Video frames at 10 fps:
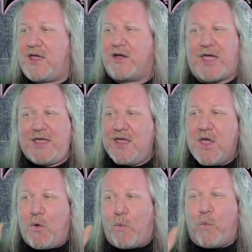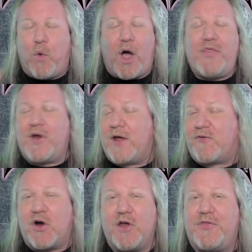I've
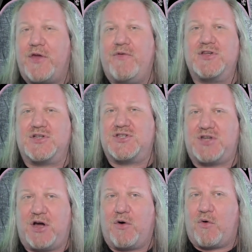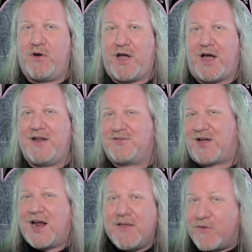heard the original song or not is
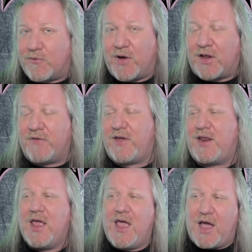kind of irrelevant.